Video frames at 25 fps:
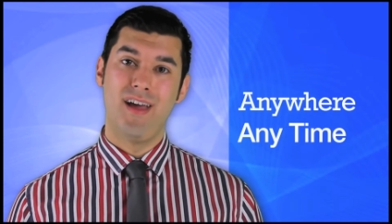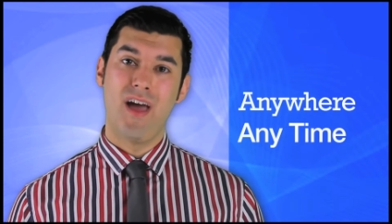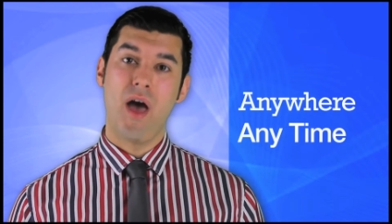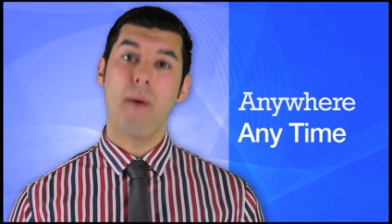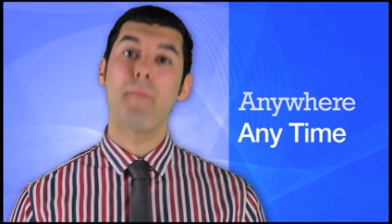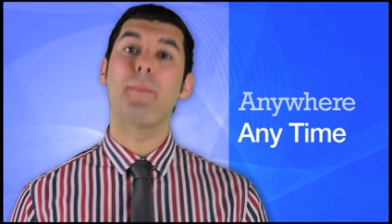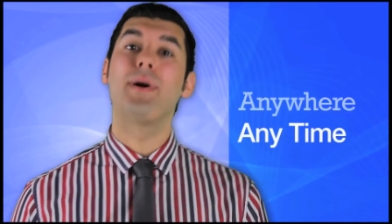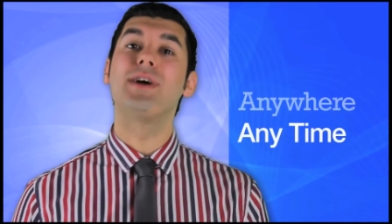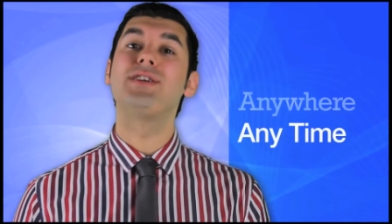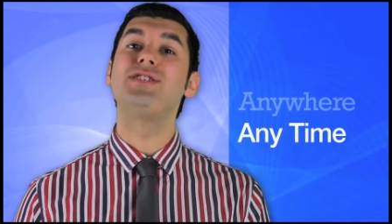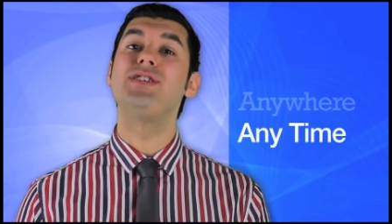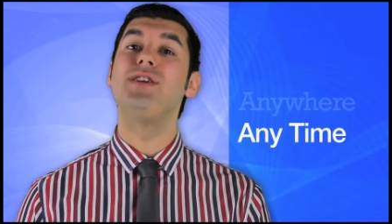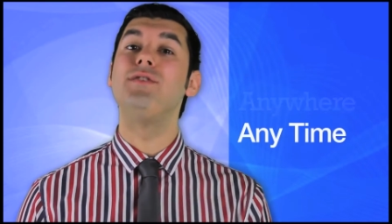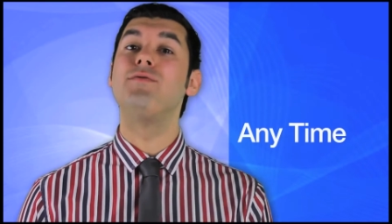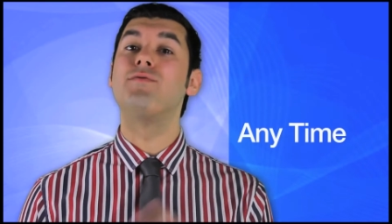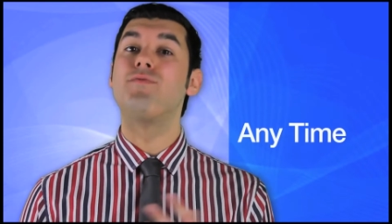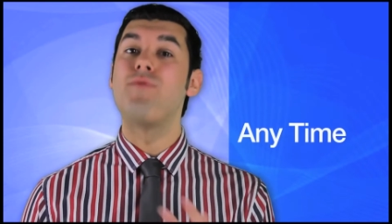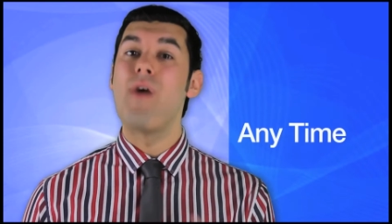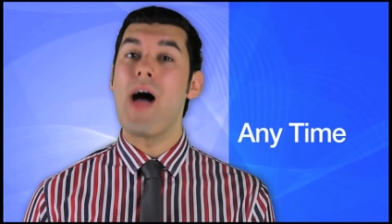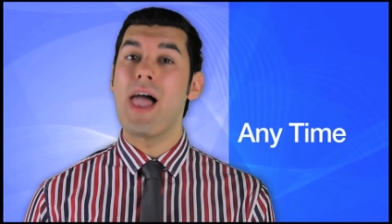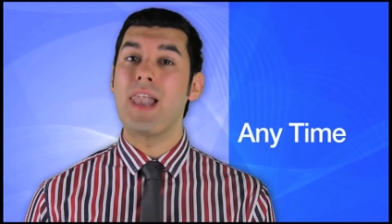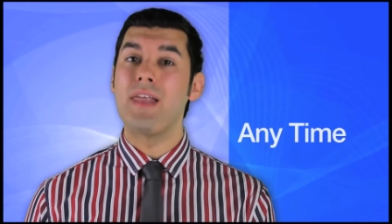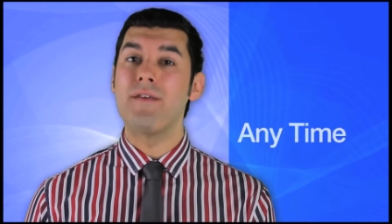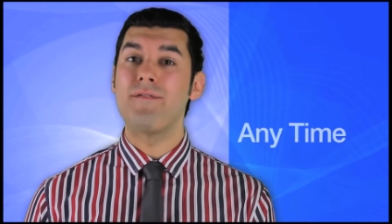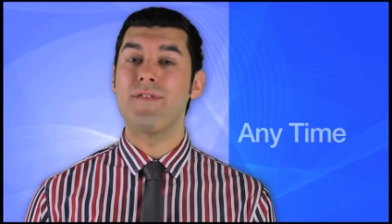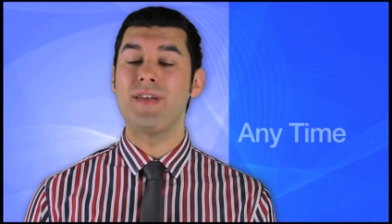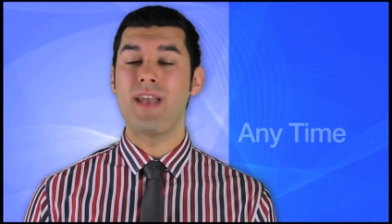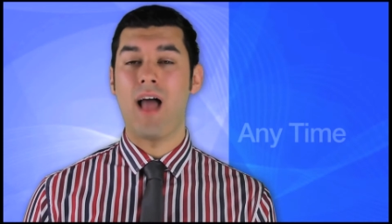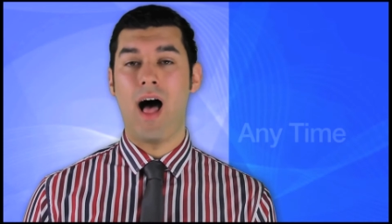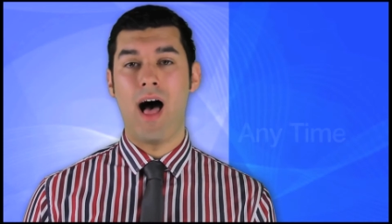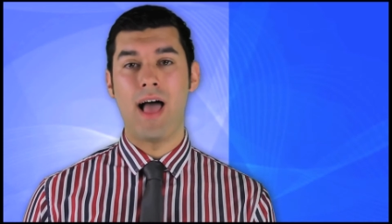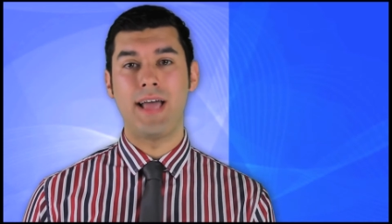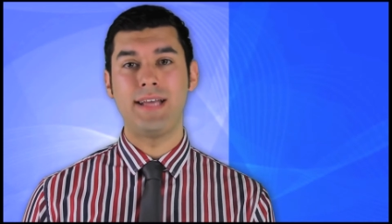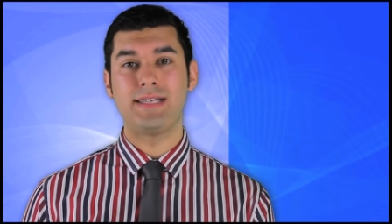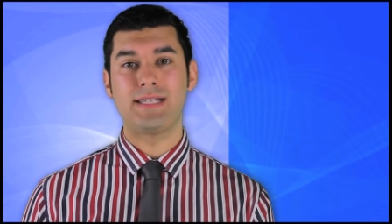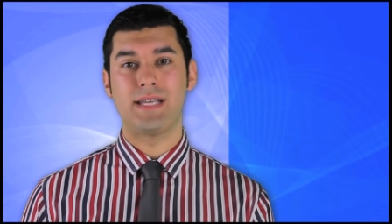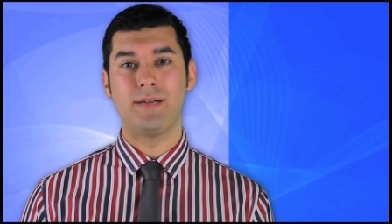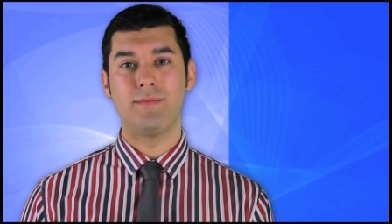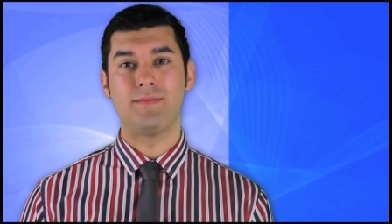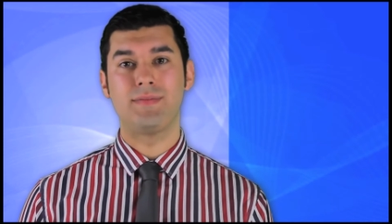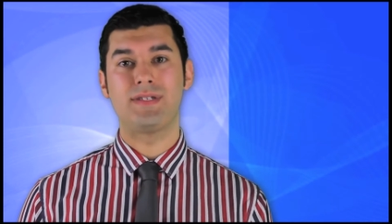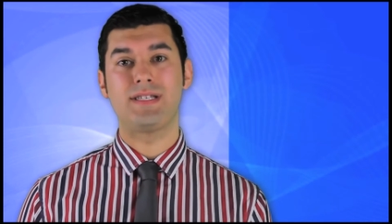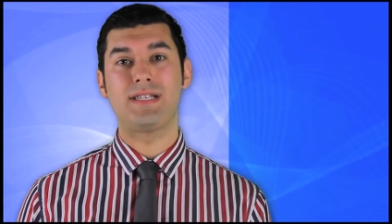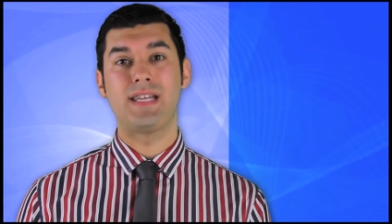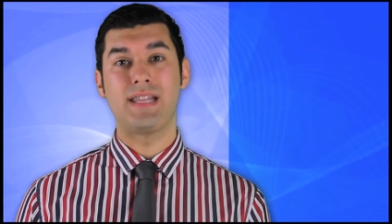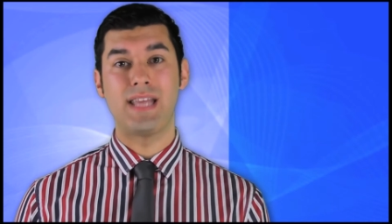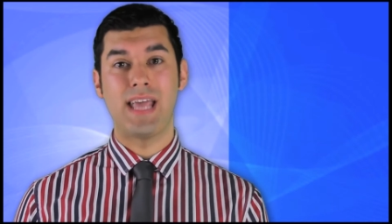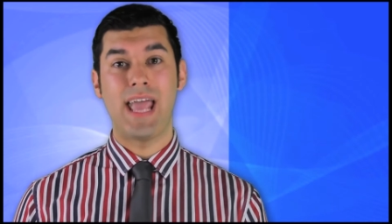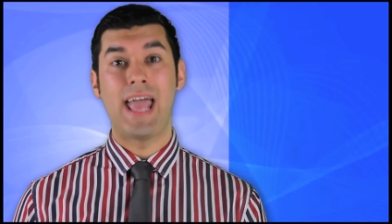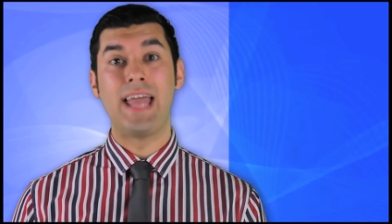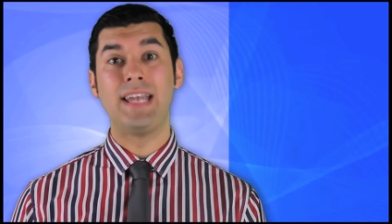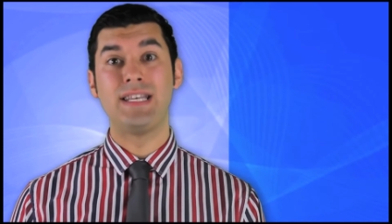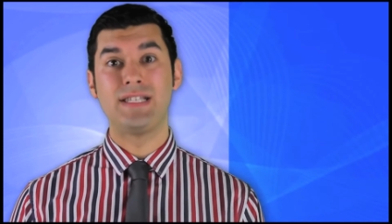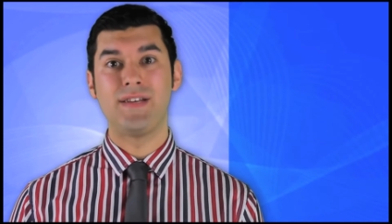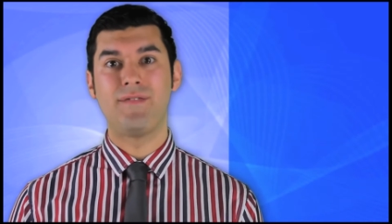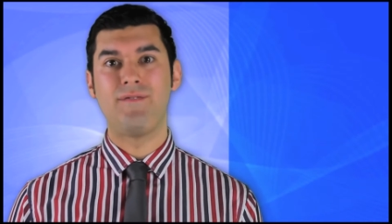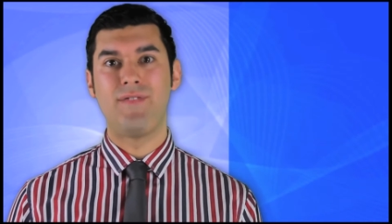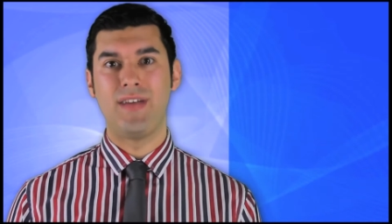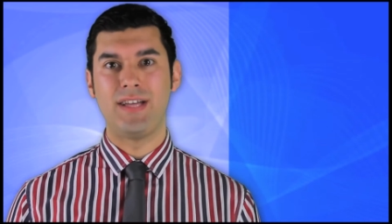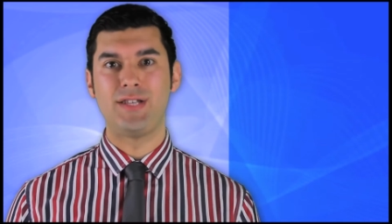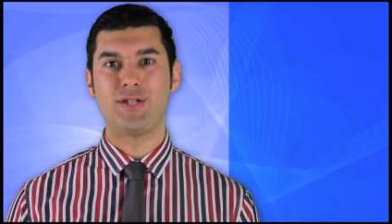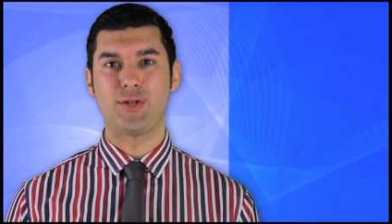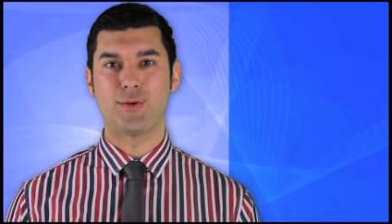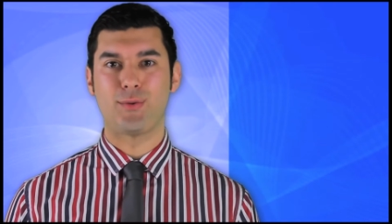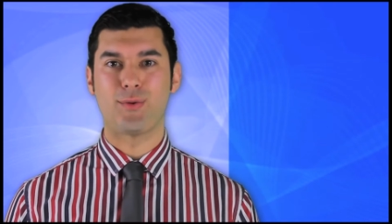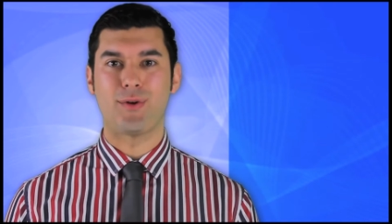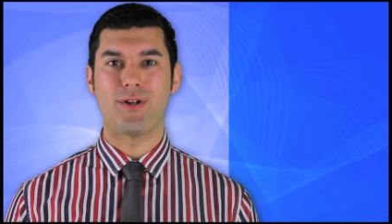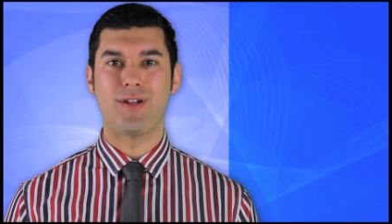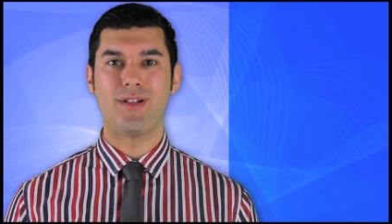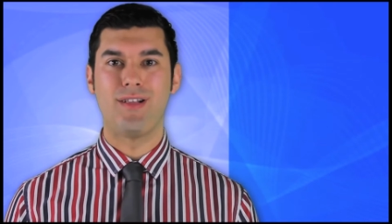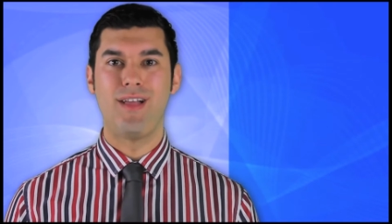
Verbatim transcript: pushing relevant items to the individual